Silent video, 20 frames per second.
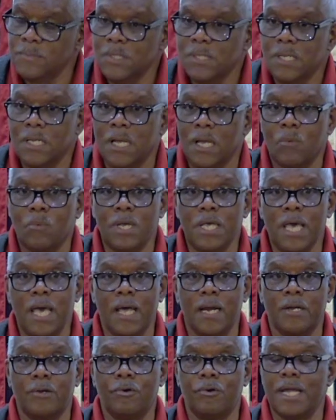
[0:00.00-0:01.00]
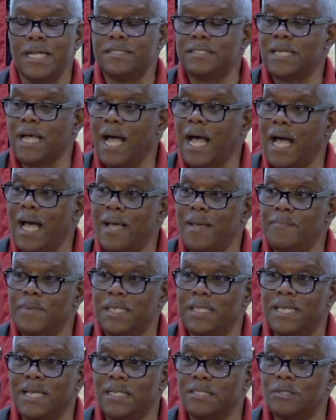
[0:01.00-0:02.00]
And we had a great time,
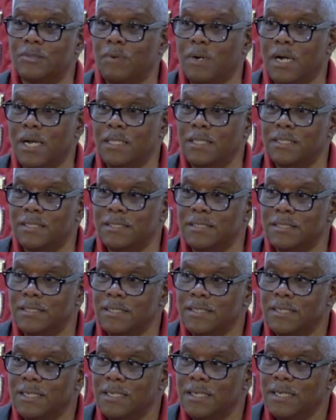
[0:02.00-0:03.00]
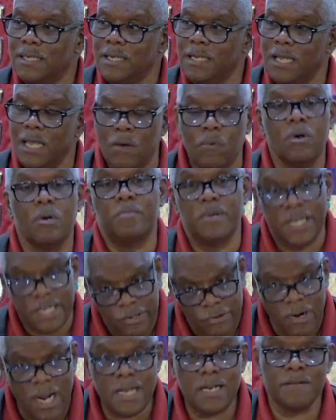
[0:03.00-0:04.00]
and guess what? It would be
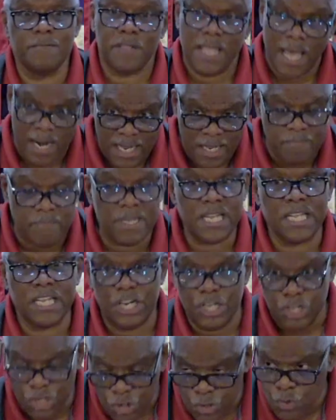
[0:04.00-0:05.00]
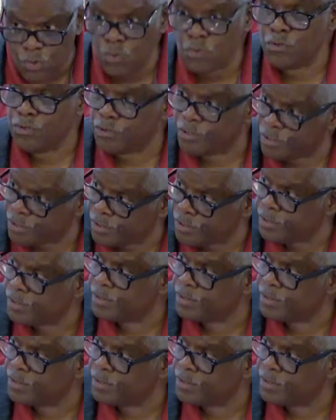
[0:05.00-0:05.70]
great if that had been in the news.